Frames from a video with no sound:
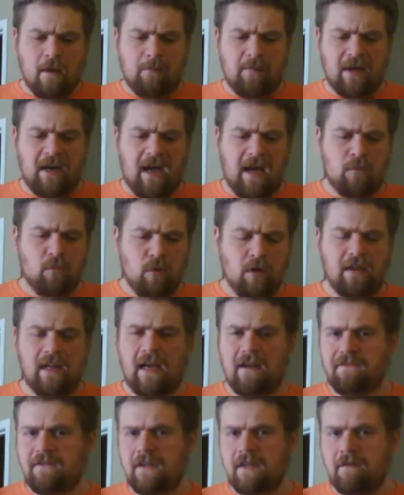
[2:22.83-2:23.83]
But I will
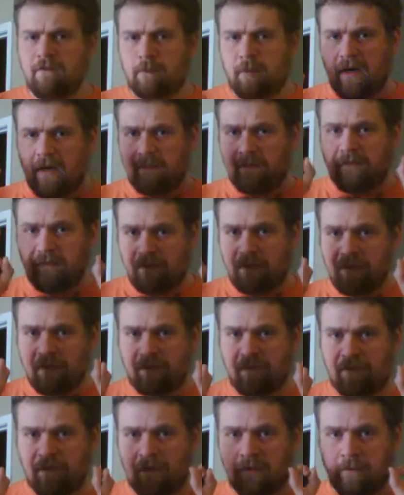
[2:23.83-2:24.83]
have to give props to
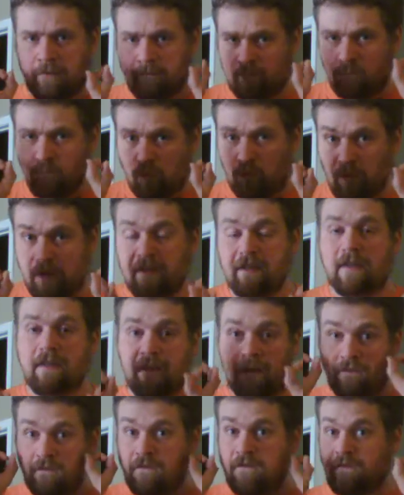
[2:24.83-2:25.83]
this film.
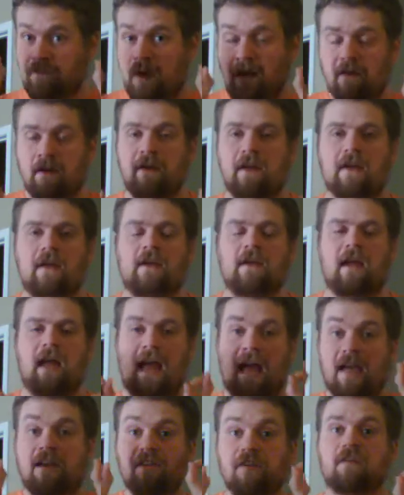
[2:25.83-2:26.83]
Really, very
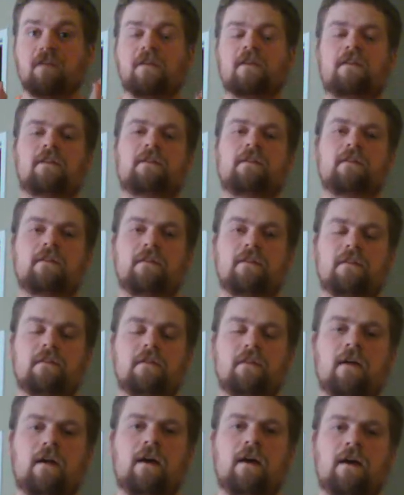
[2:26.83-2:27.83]
excellent
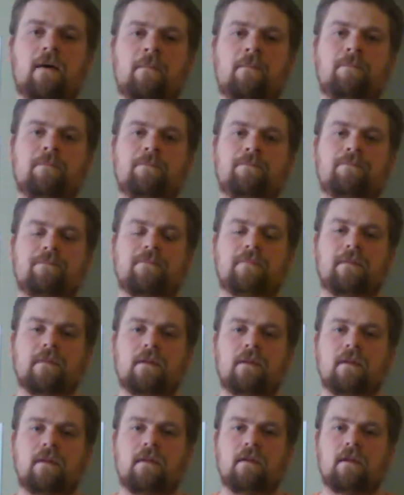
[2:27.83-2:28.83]
um,
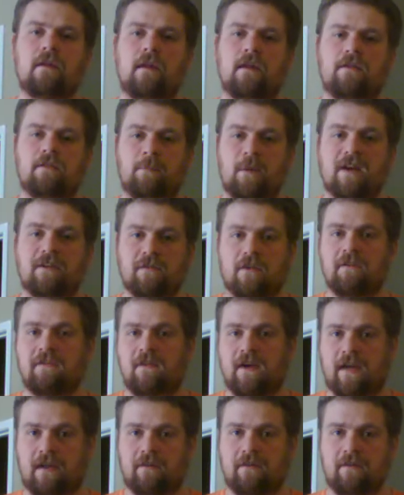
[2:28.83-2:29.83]
special
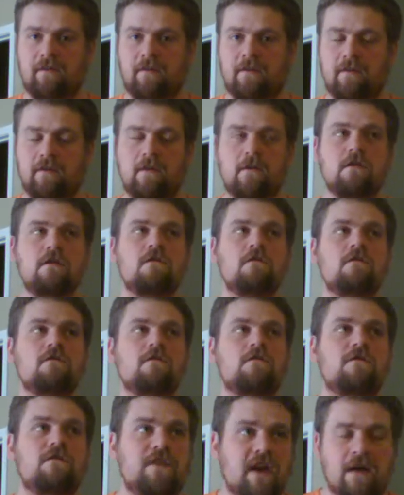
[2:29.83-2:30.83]
effects.
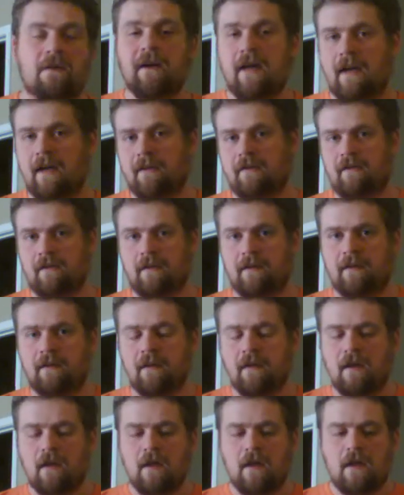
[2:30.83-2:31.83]
Very excellent.
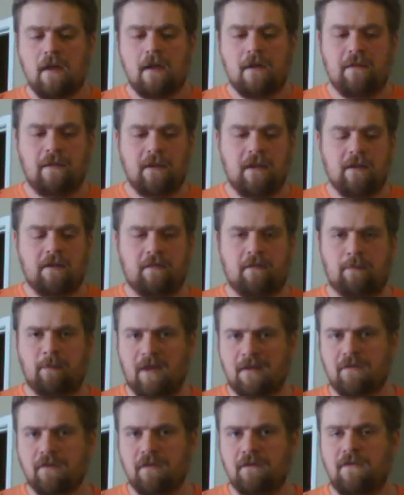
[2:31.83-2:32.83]
The
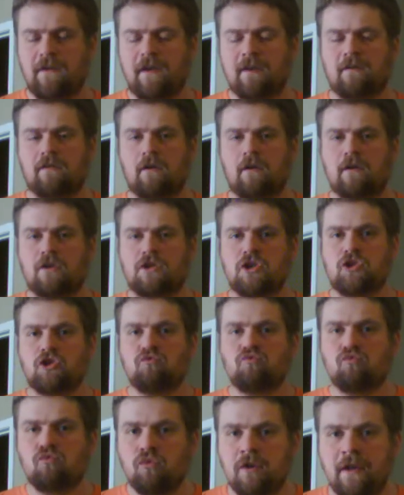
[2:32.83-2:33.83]
special effects are
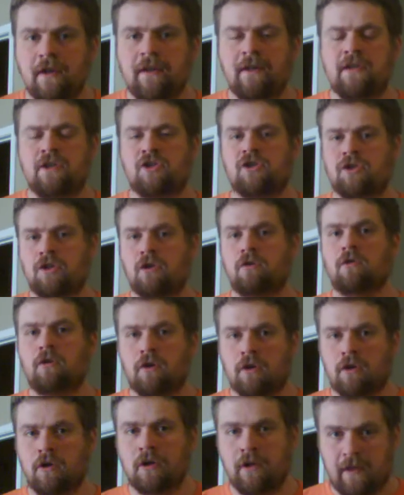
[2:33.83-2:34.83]
just really so
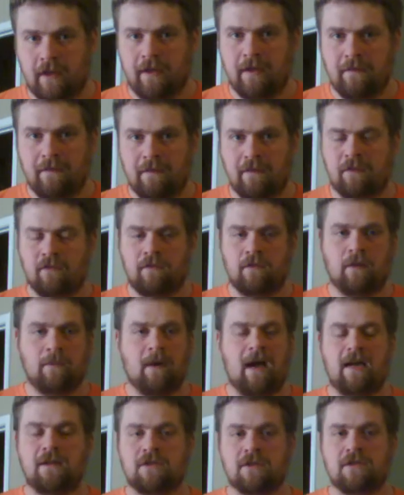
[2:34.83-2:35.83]
good in this
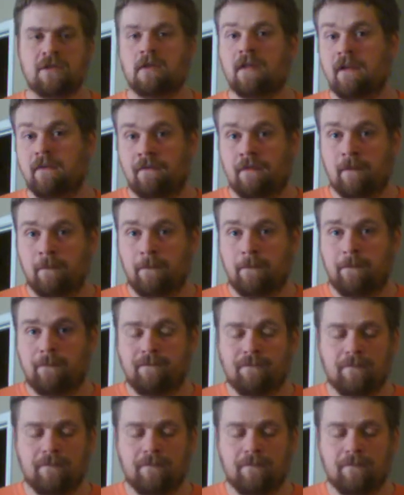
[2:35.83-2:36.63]
film. I just love them.